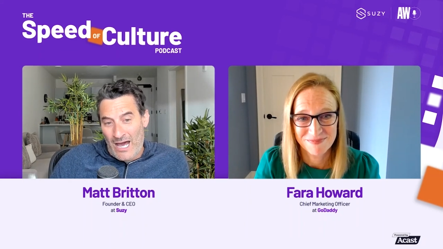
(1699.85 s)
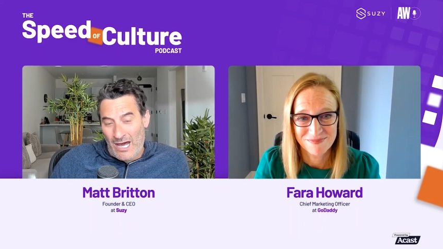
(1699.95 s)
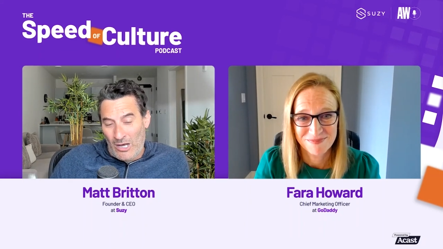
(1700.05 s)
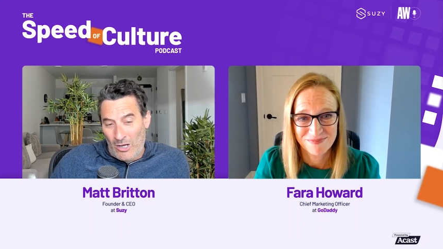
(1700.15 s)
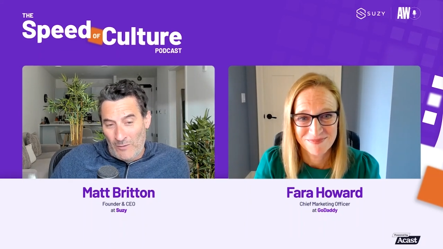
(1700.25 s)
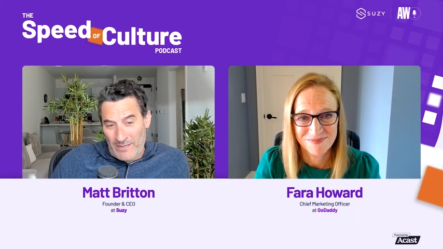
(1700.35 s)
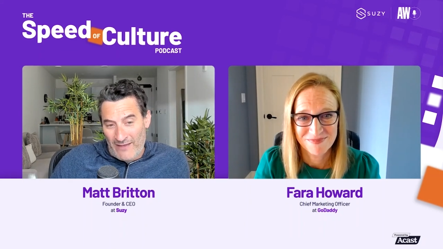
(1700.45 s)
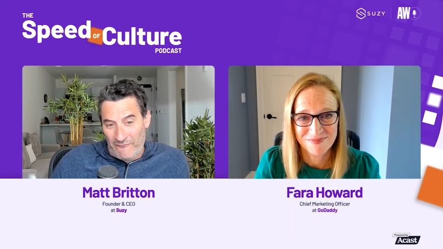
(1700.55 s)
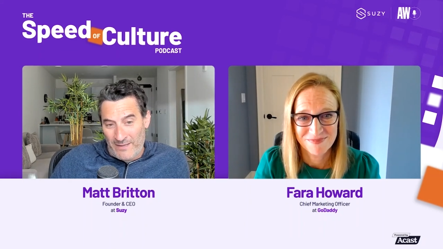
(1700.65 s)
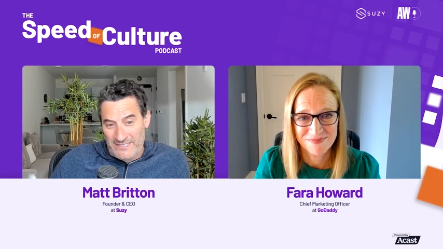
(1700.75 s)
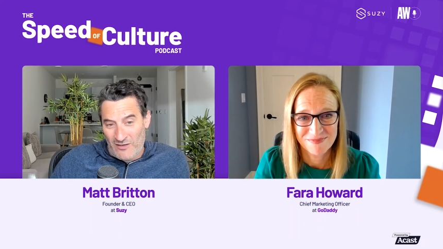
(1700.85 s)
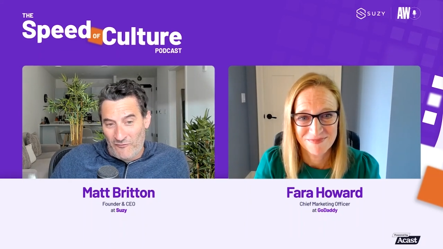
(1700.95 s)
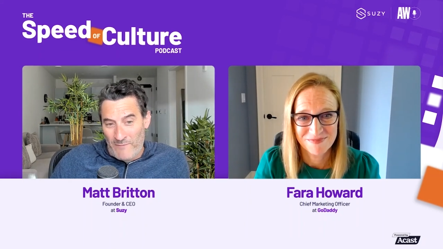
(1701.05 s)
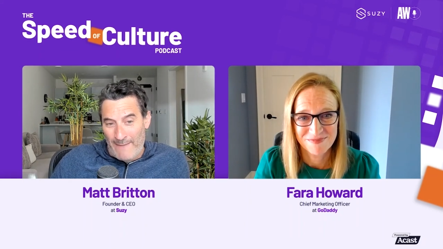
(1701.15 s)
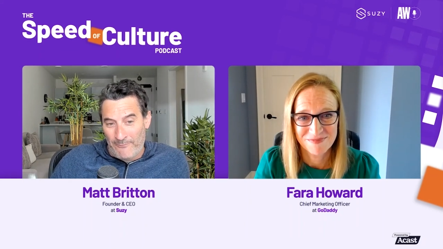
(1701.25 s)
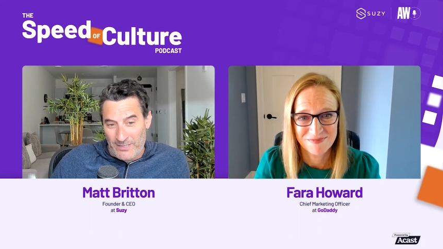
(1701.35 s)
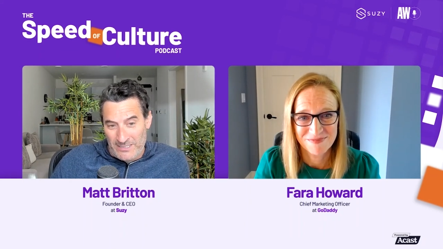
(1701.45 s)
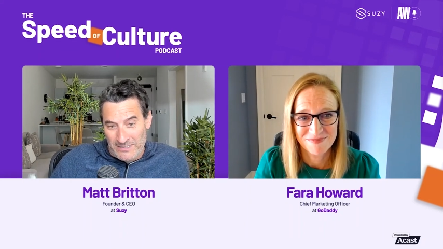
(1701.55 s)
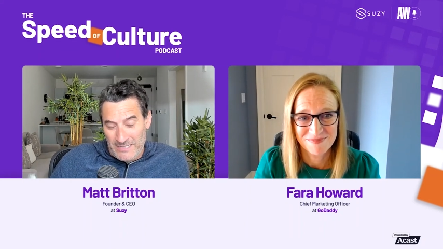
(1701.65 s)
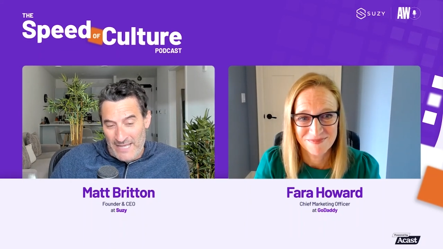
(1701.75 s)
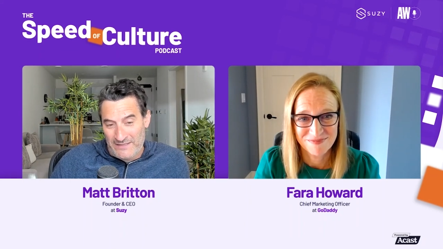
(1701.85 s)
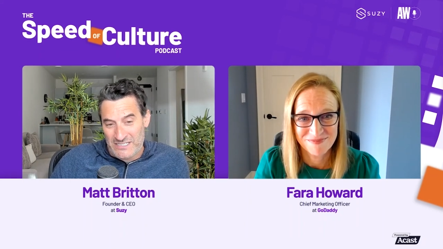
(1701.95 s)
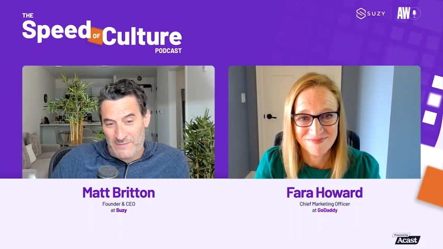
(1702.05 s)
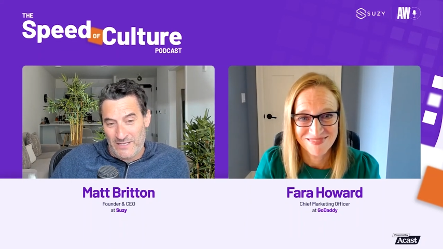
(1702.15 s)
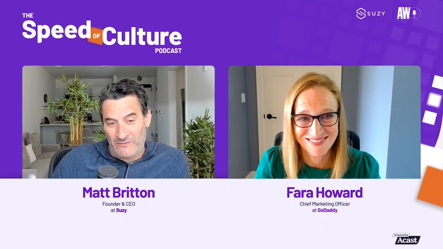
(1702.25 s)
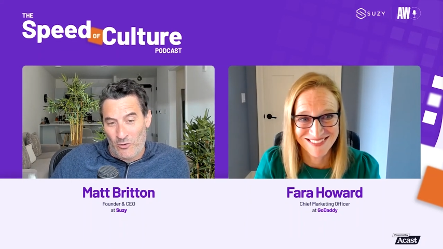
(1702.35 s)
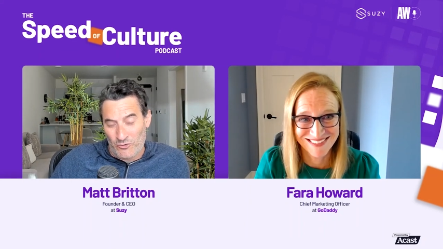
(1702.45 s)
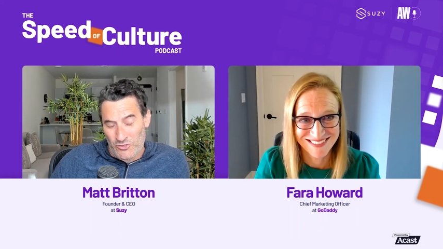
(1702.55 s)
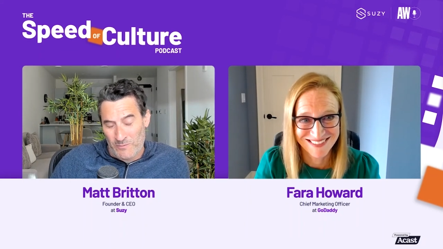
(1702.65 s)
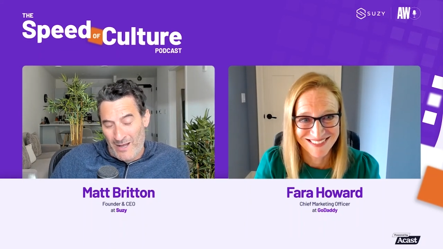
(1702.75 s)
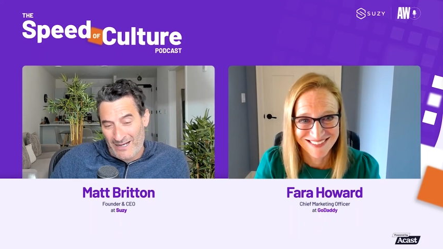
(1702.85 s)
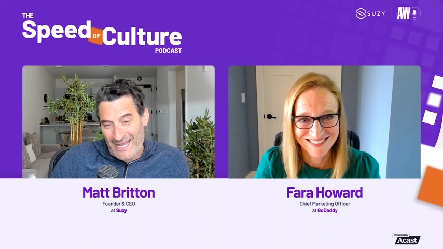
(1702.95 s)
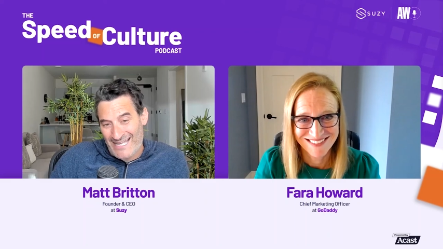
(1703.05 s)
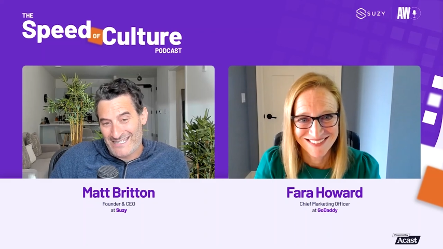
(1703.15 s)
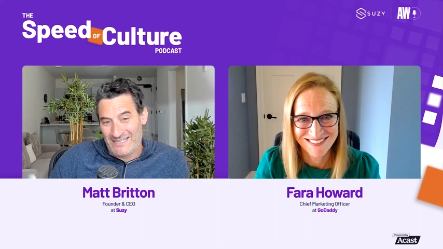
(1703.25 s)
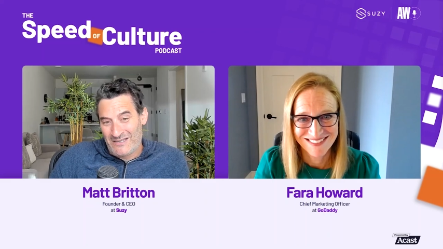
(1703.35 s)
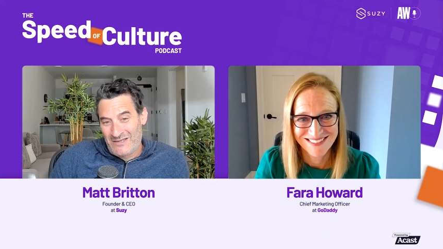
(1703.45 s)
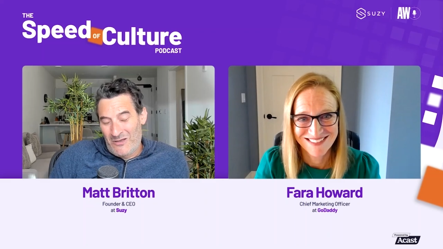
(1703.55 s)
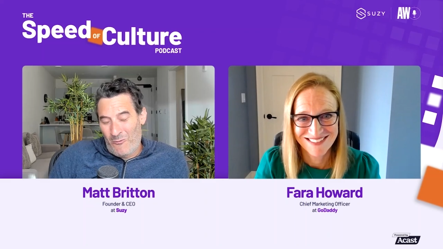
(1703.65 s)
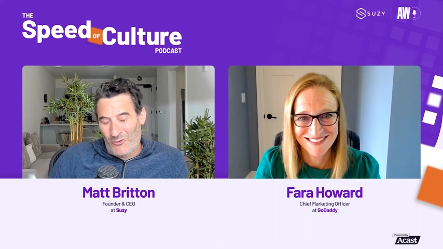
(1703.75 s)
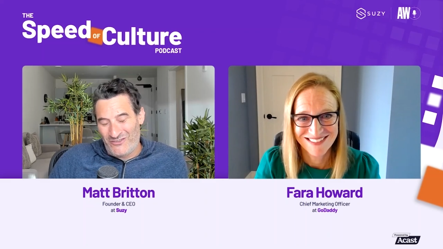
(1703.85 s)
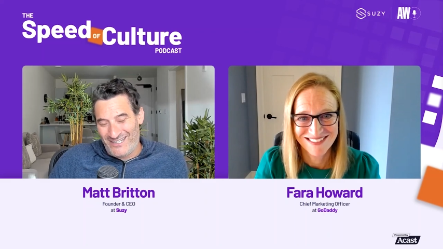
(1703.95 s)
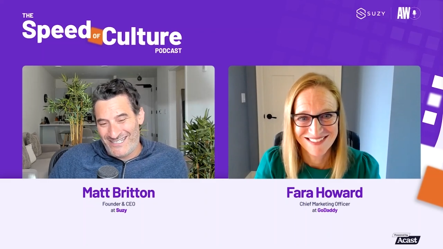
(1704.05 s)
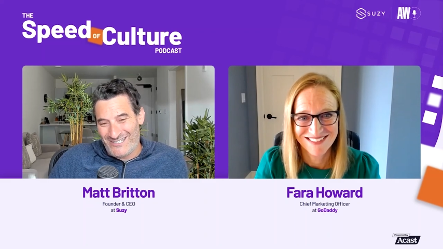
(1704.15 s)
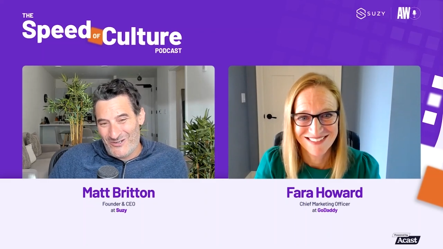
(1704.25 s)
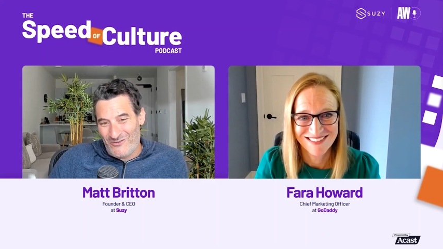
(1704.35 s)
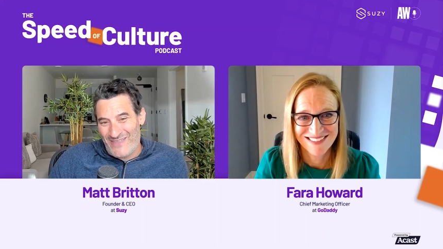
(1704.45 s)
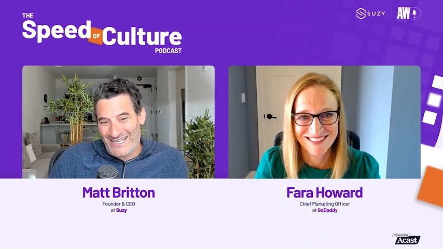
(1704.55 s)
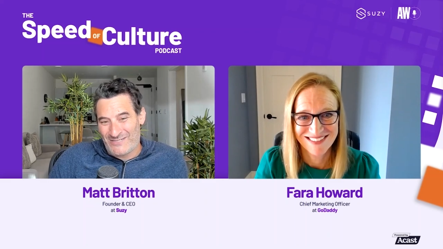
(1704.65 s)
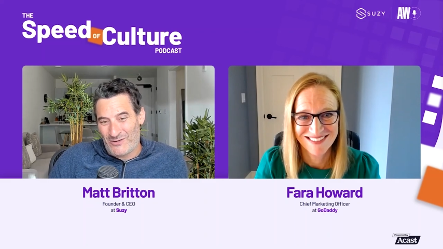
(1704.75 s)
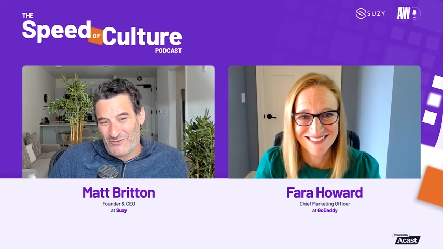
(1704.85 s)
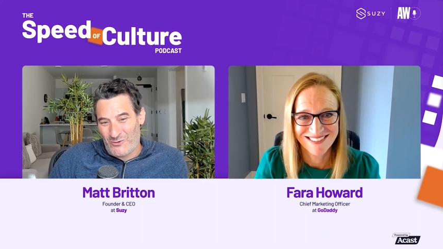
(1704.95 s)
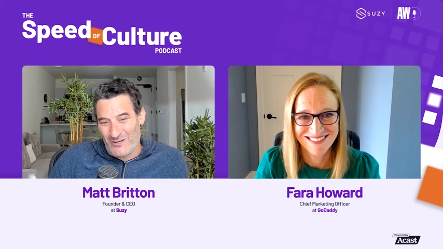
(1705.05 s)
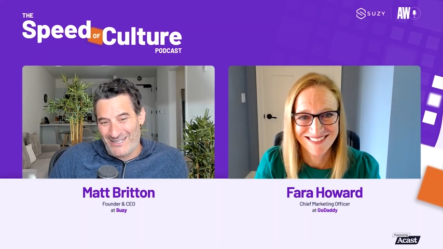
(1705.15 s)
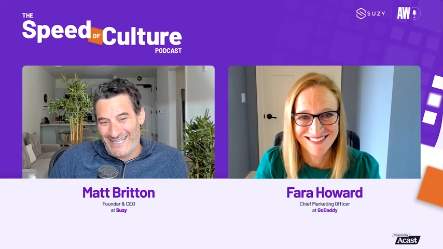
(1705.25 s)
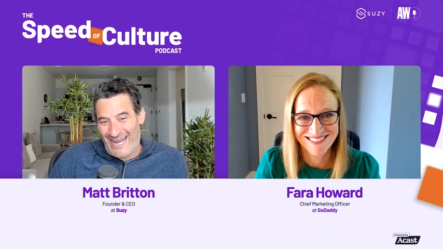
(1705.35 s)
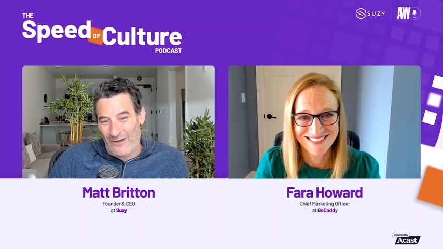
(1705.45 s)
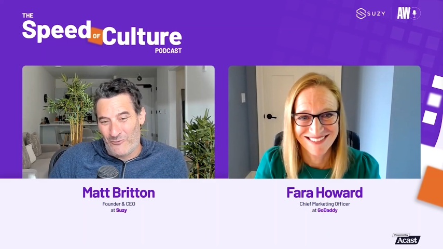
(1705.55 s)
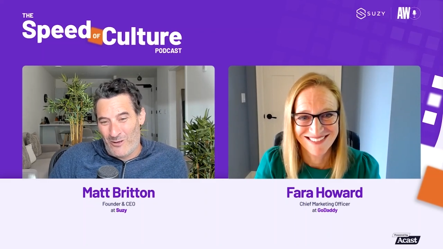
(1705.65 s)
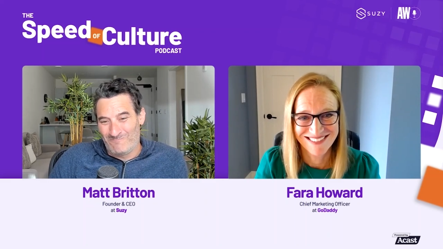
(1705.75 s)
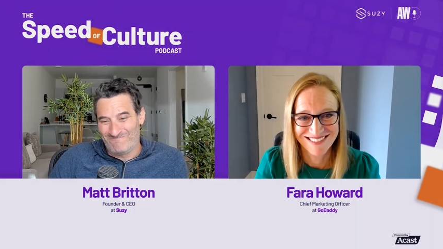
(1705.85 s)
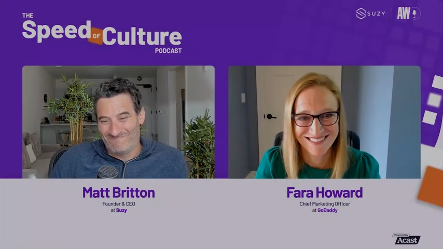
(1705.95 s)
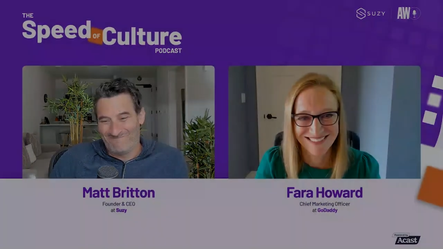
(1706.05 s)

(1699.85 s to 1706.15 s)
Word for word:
Speaker 1: Uh, on behalf of myself, Matt Britton, and the Speed of Culture podcast, we'll see you soon. Thanks so much for joining. Take care, everyone.